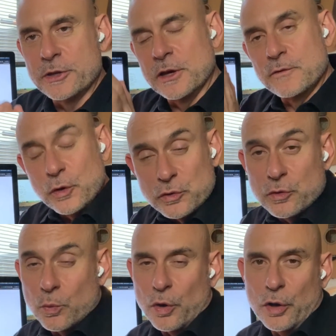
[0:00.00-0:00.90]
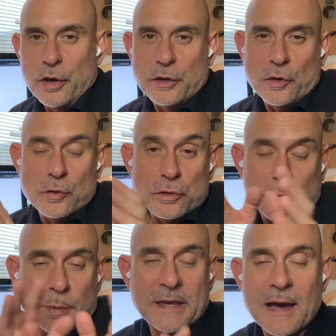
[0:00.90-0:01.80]
of who you were and who you've
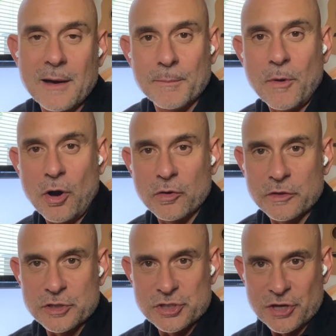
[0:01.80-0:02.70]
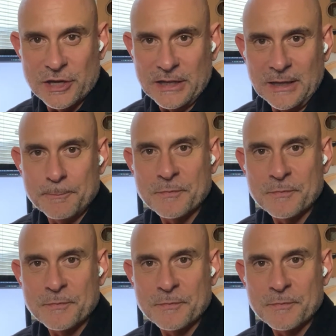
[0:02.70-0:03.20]
become on the journey.